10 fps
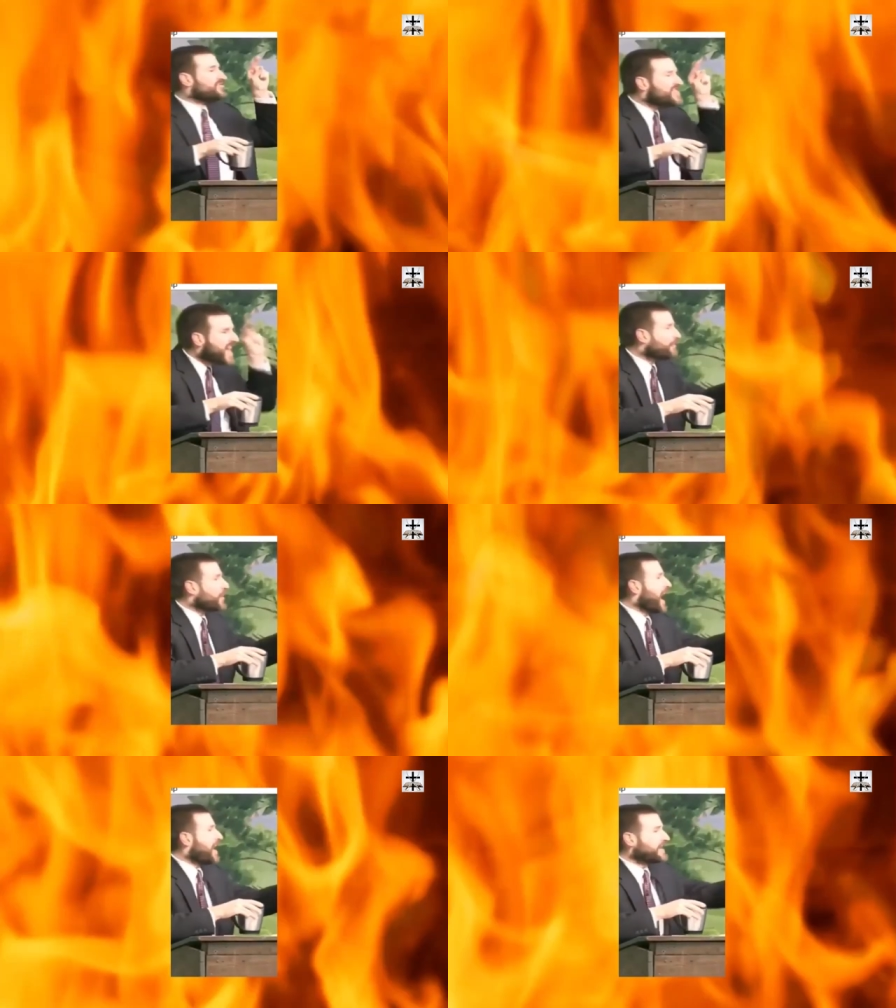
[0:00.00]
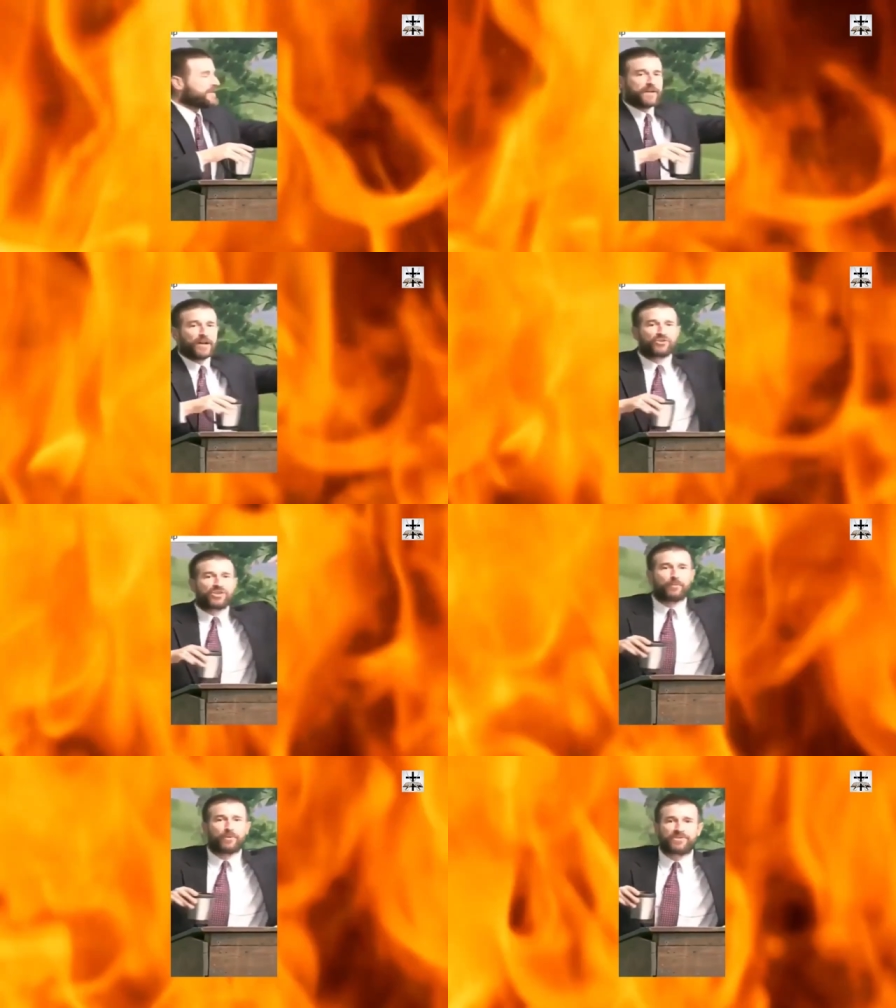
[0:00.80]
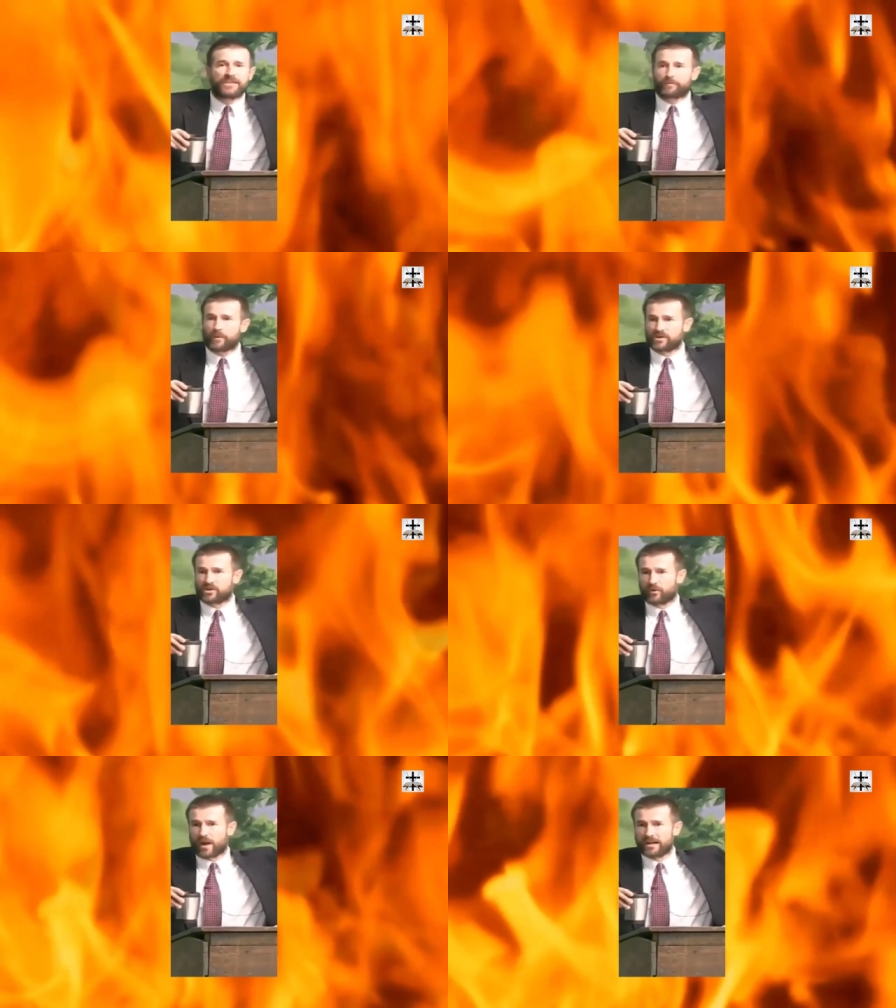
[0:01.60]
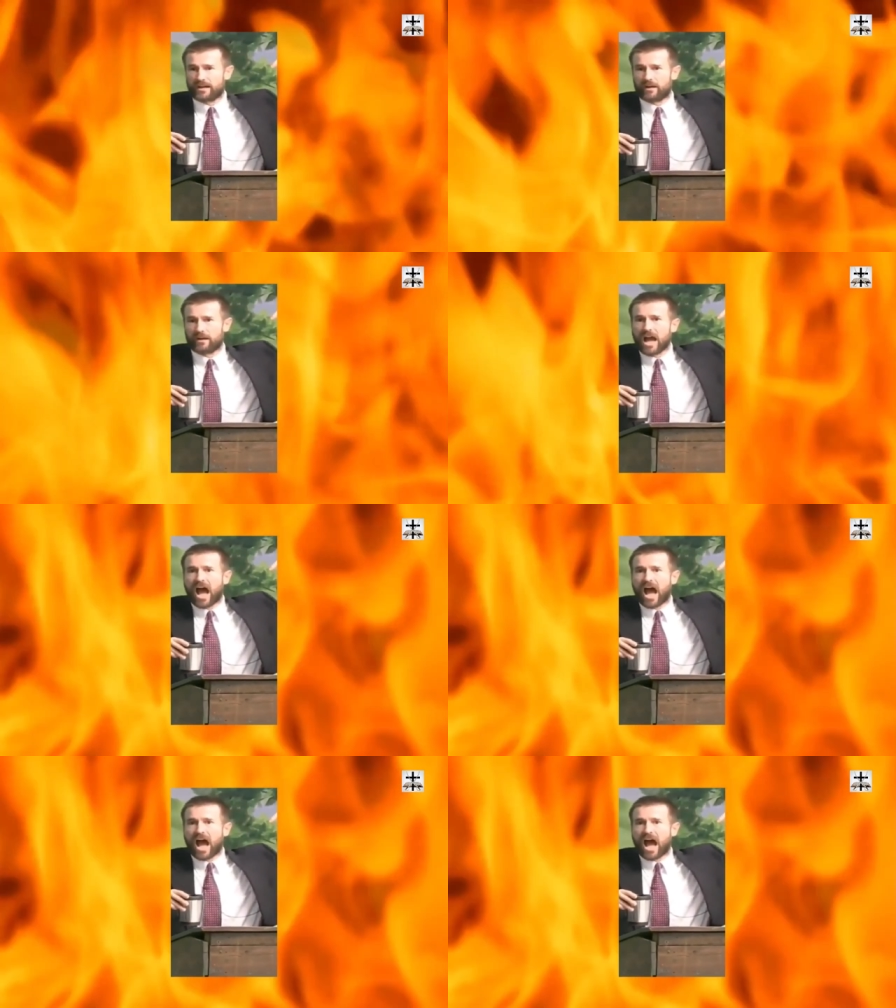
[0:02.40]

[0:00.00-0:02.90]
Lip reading: never have any fellowship with this preacher right here.